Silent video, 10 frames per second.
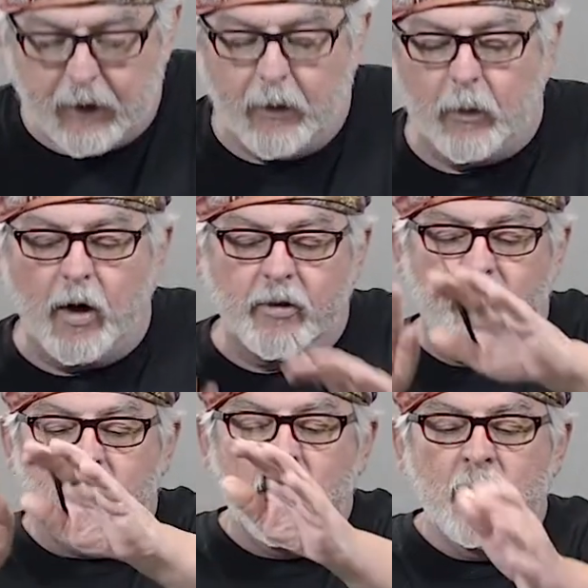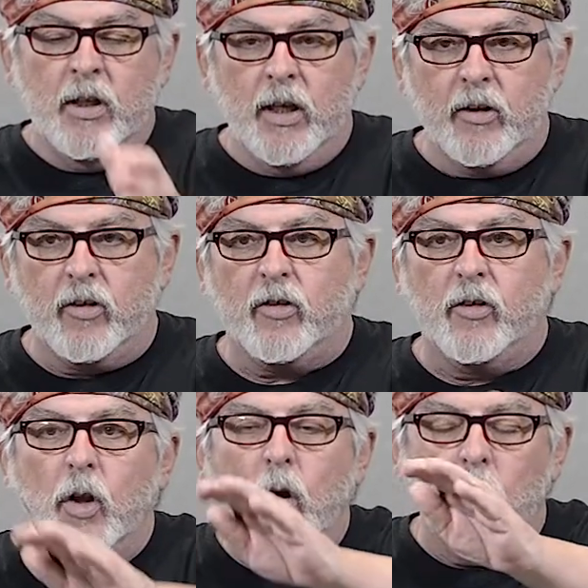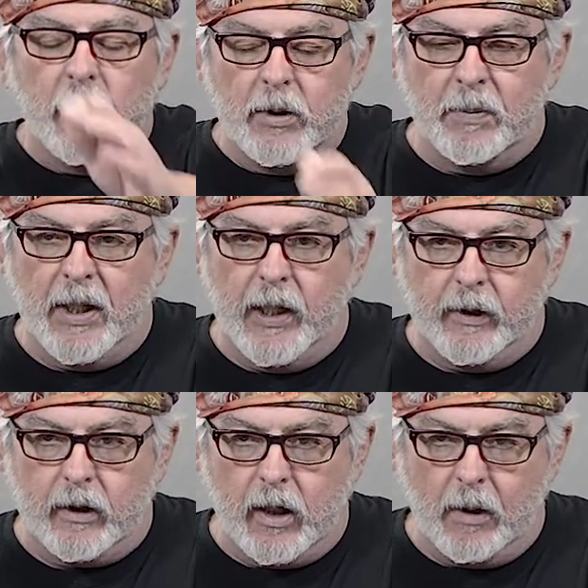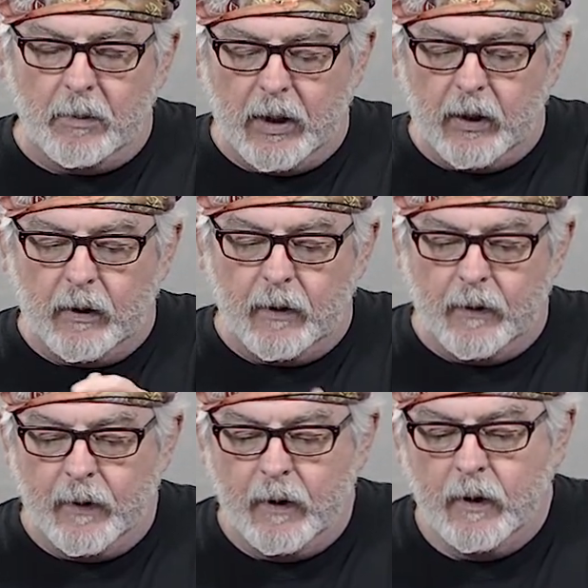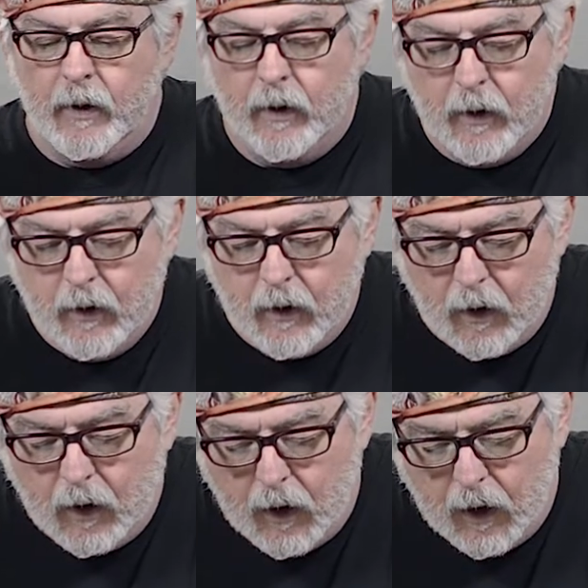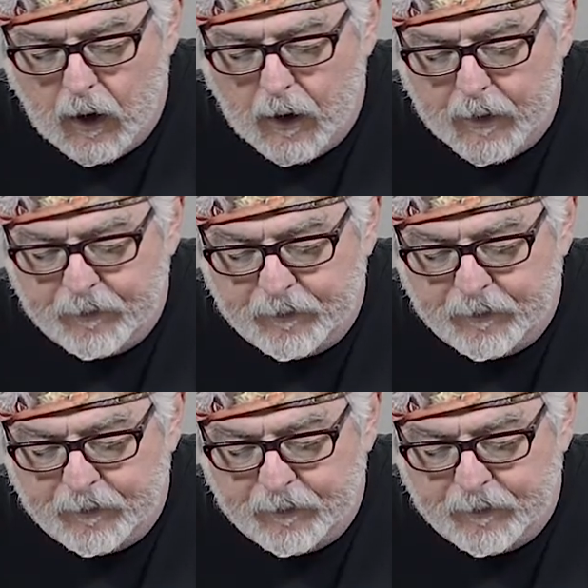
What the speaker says: the rust has slowly been coming down